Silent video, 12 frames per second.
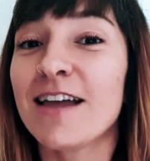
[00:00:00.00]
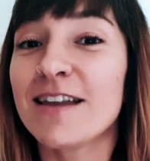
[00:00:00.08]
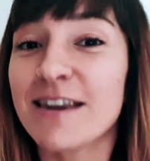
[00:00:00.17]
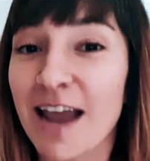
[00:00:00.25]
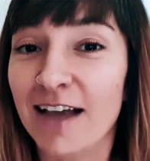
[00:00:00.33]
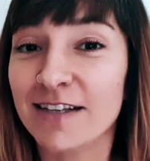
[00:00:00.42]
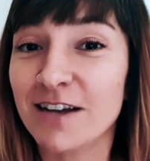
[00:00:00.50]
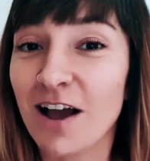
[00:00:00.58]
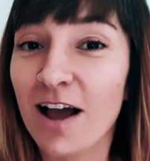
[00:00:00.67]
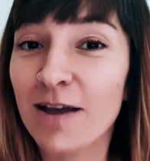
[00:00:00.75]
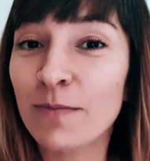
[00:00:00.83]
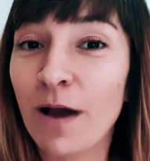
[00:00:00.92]
Next
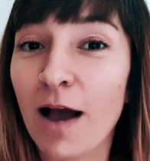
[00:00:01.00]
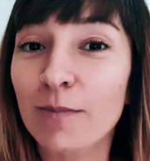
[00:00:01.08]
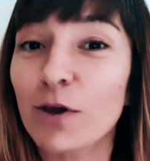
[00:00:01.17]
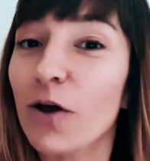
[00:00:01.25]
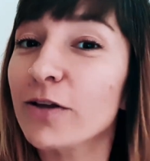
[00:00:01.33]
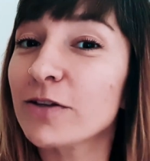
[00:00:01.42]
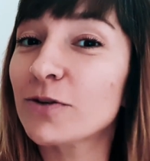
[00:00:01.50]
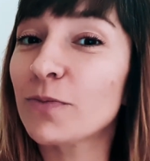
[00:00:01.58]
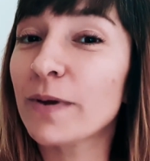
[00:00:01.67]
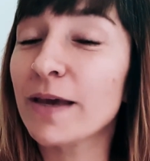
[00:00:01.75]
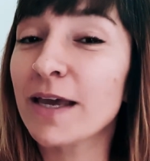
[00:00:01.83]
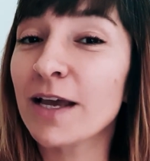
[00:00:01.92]
time, I'm going to
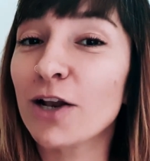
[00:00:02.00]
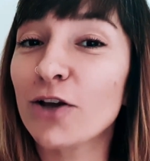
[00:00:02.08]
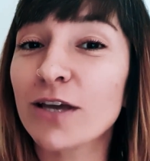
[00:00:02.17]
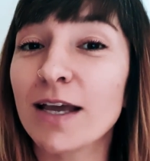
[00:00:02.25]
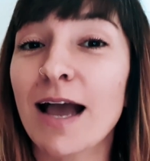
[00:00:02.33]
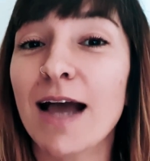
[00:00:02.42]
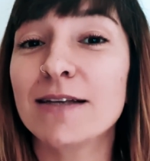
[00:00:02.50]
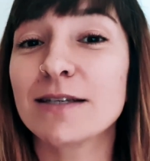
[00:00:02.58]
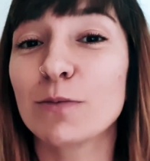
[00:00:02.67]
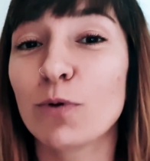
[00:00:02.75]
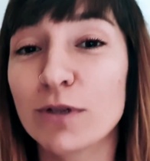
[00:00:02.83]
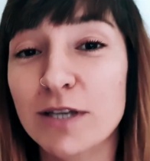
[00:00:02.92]
be looking at some
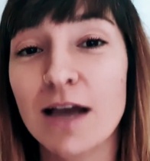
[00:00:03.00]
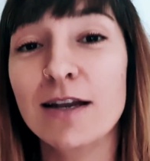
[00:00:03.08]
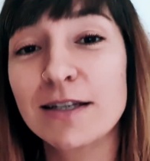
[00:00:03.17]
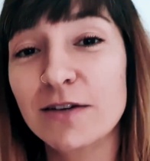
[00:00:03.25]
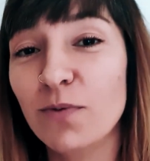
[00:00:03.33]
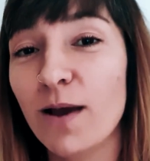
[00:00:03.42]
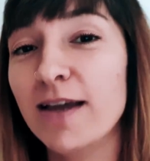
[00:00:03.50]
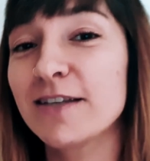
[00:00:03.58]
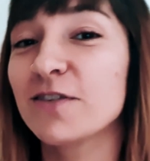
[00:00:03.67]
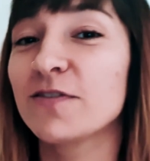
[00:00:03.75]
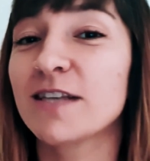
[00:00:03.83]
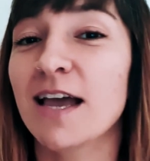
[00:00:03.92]
alternative ways
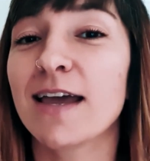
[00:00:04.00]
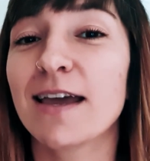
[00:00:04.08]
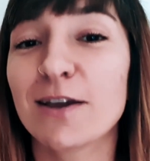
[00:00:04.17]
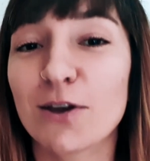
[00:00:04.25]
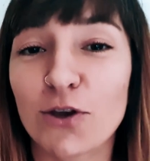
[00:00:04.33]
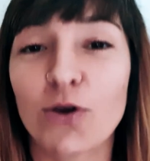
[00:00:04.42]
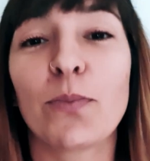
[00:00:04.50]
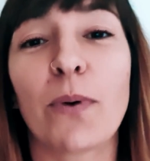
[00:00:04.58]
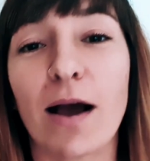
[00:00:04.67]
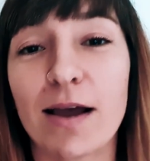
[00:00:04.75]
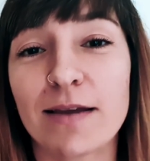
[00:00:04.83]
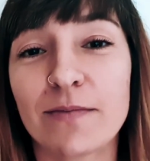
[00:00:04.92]
of saying
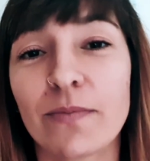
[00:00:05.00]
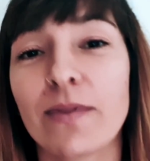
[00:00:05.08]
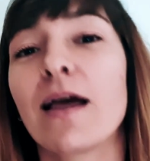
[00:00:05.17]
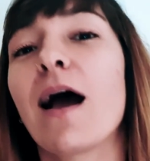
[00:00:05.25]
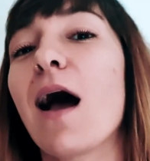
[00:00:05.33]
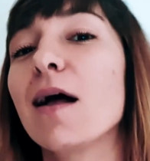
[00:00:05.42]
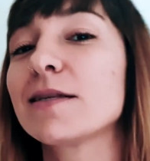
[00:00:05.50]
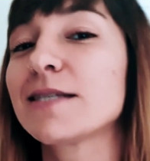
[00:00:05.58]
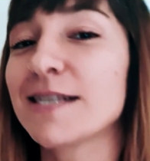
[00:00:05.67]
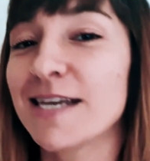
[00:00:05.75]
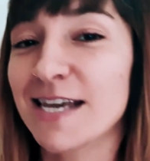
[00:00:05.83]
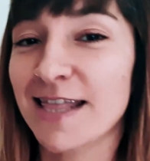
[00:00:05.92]
goodbye. I'll
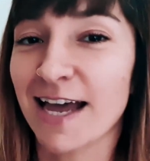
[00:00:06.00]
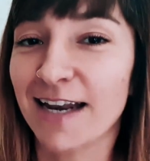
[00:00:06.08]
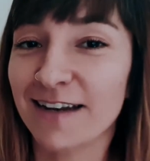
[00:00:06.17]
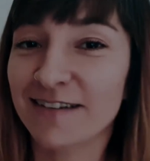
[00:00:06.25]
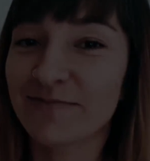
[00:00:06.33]
see you then.